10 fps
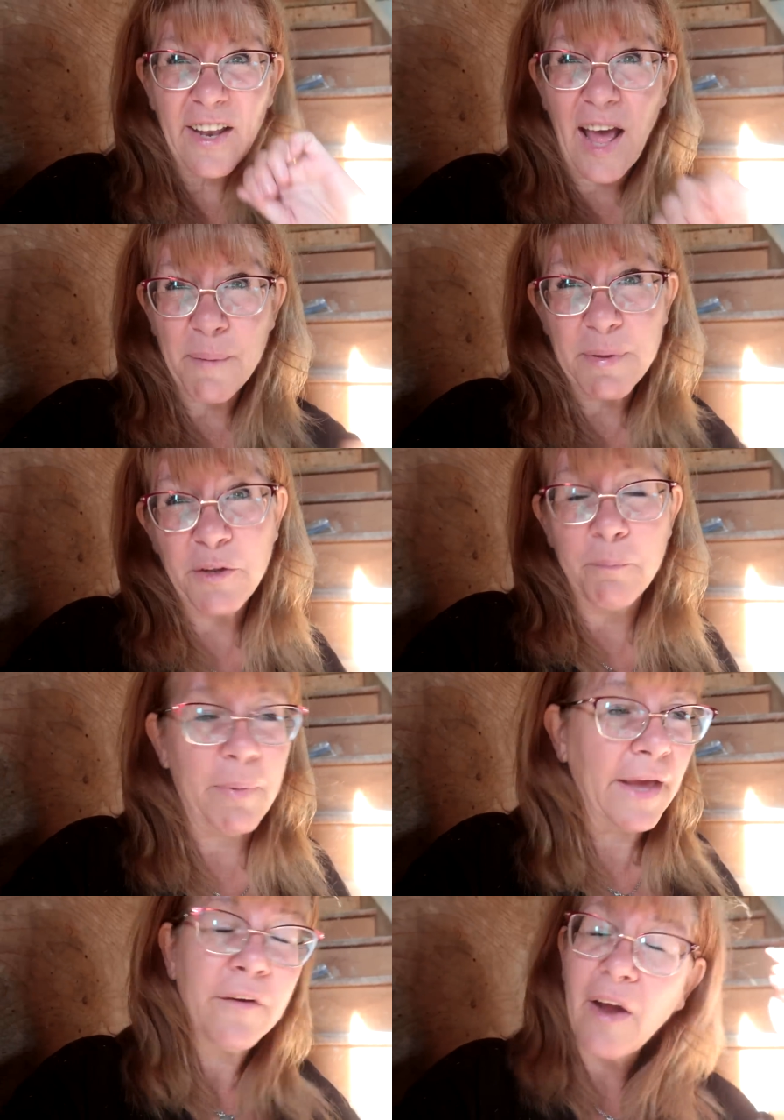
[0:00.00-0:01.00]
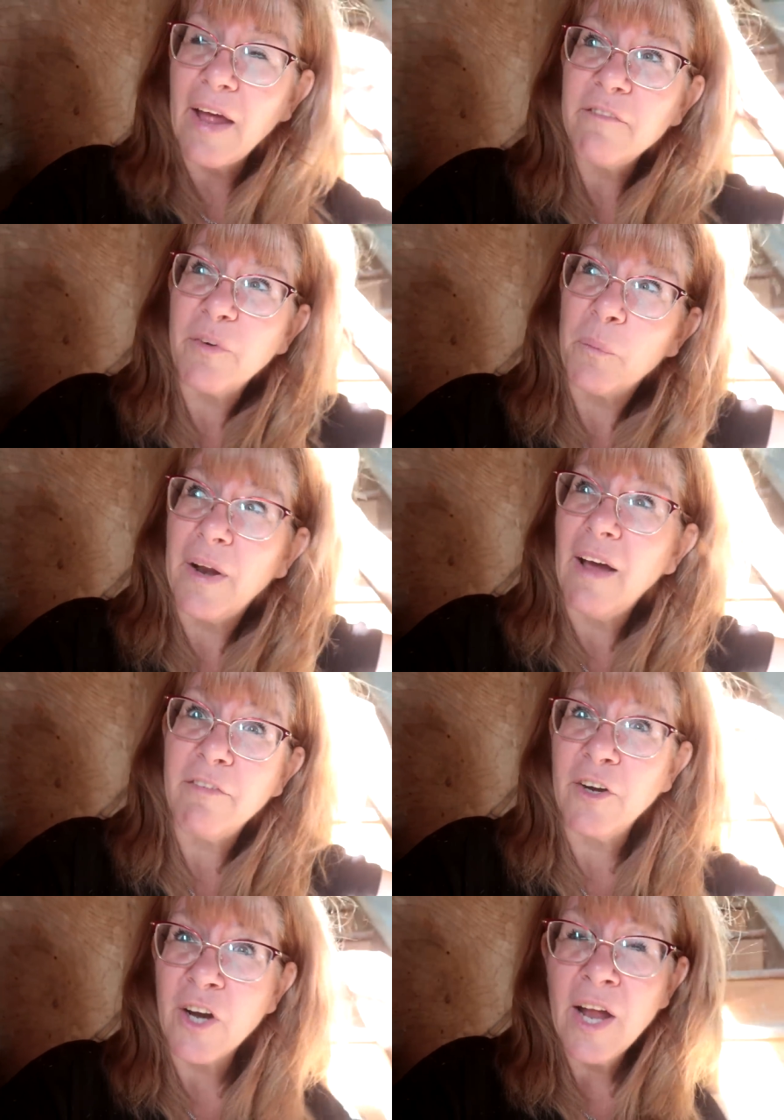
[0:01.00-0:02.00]
could happen, you bang your head for
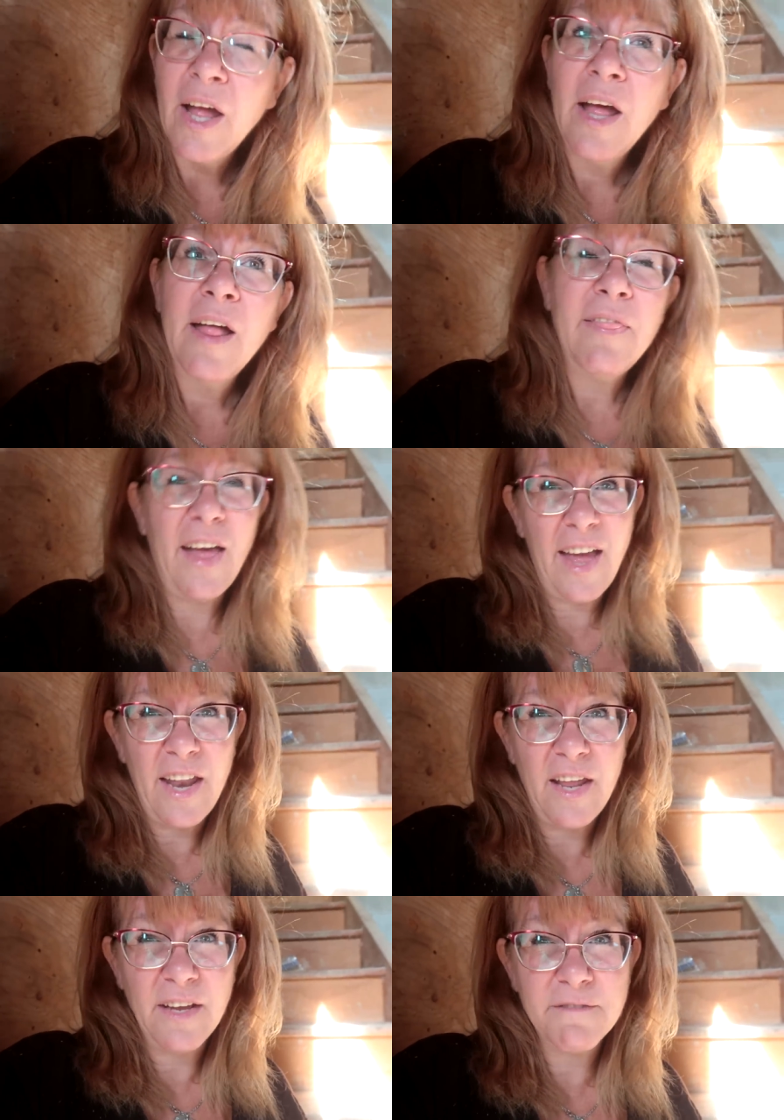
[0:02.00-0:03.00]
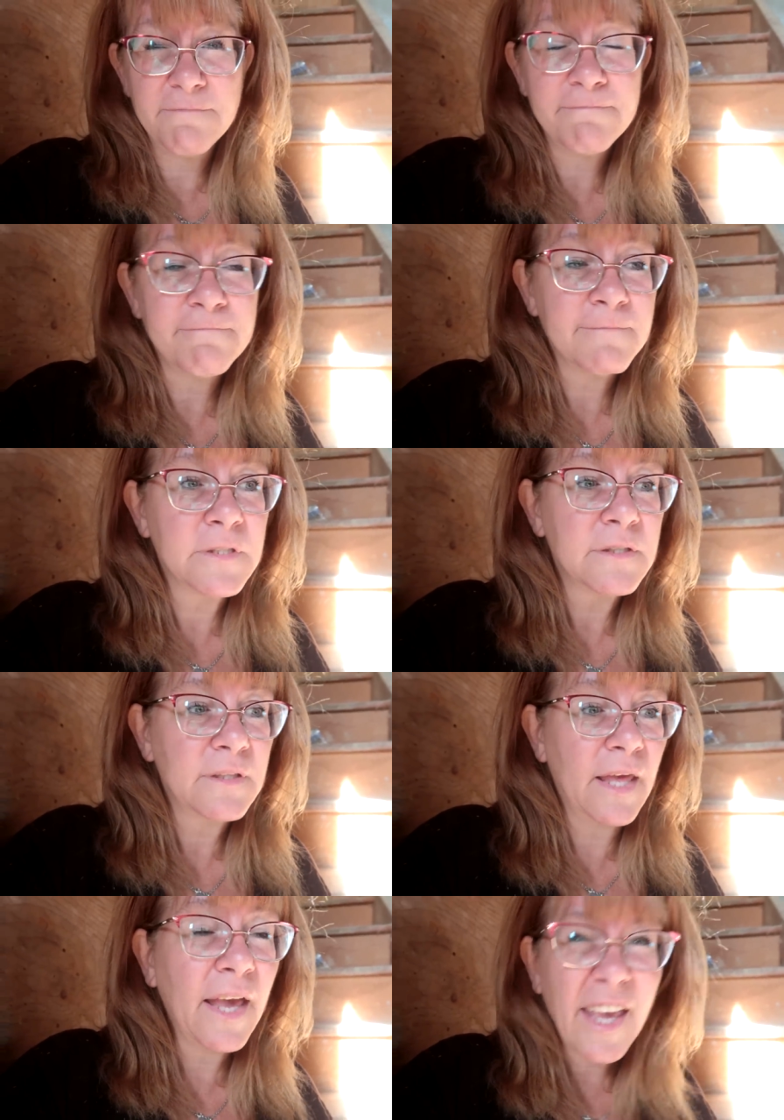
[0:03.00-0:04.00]
whatever, then
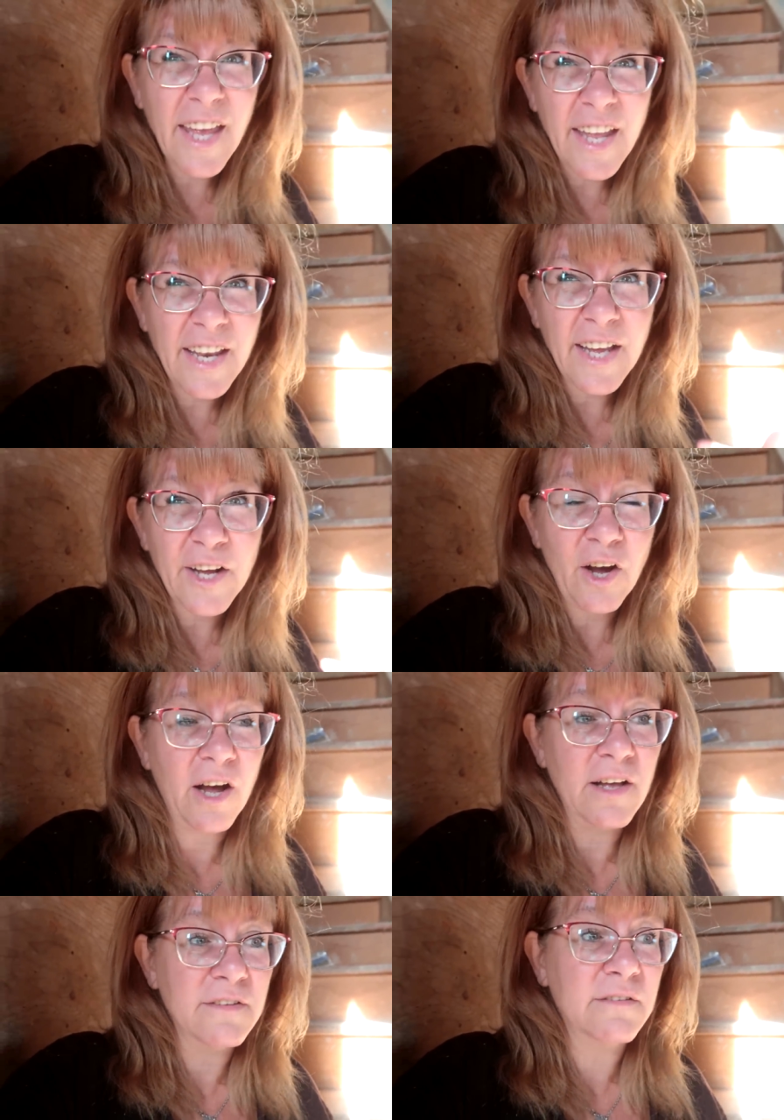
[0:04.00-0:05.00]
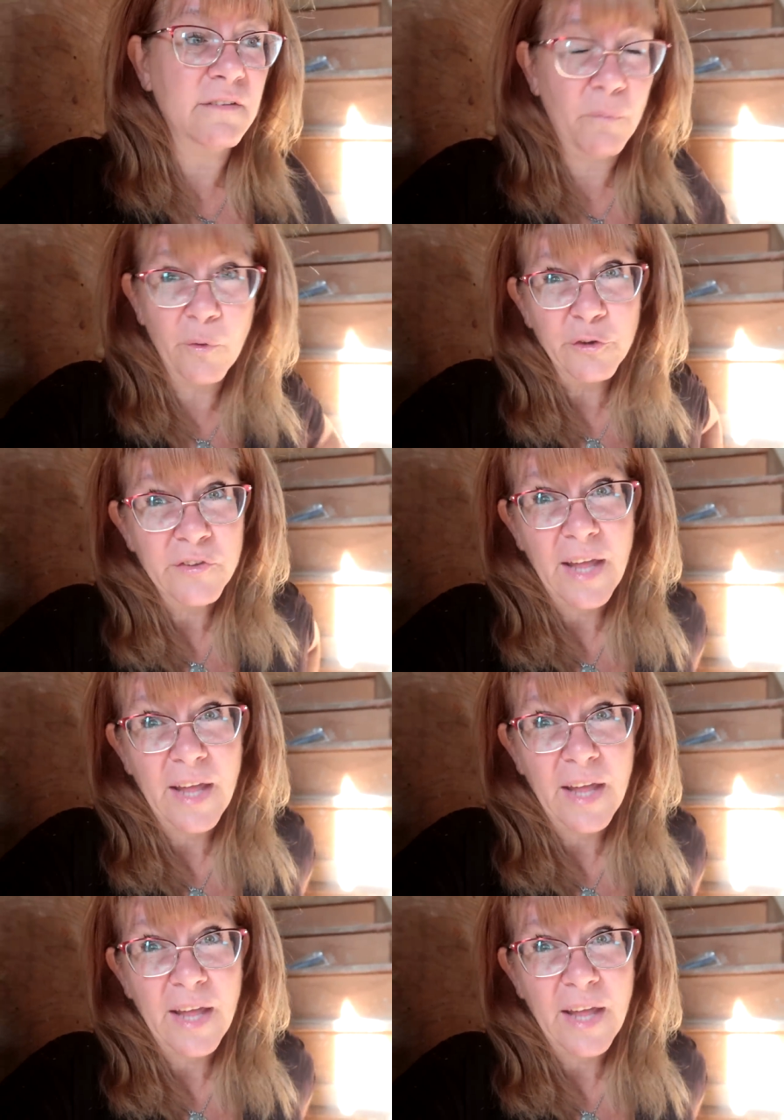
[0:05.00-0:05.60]
it can cause worse